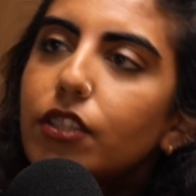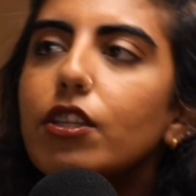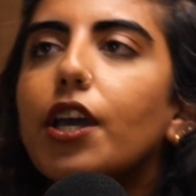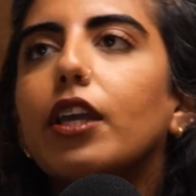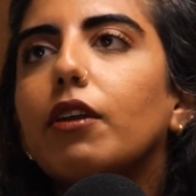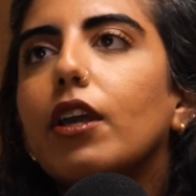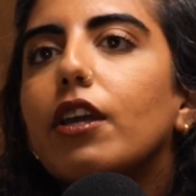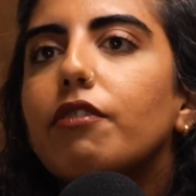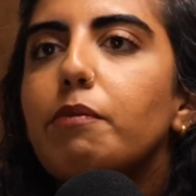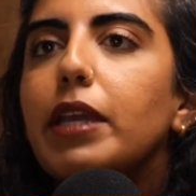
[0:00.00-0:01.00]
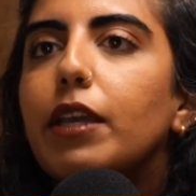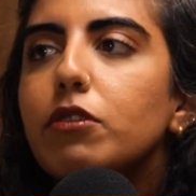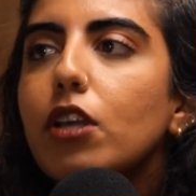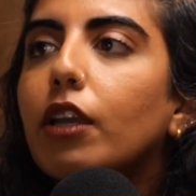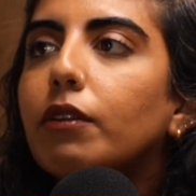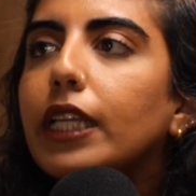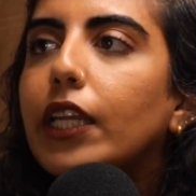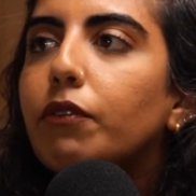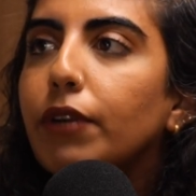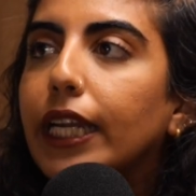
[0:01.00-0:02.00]
So for me, it was
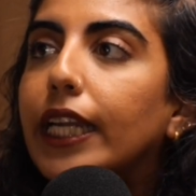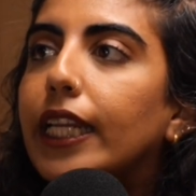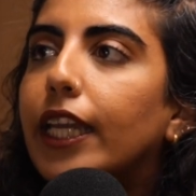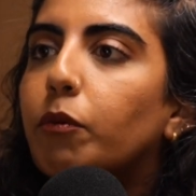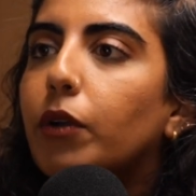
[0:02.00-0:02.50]
only really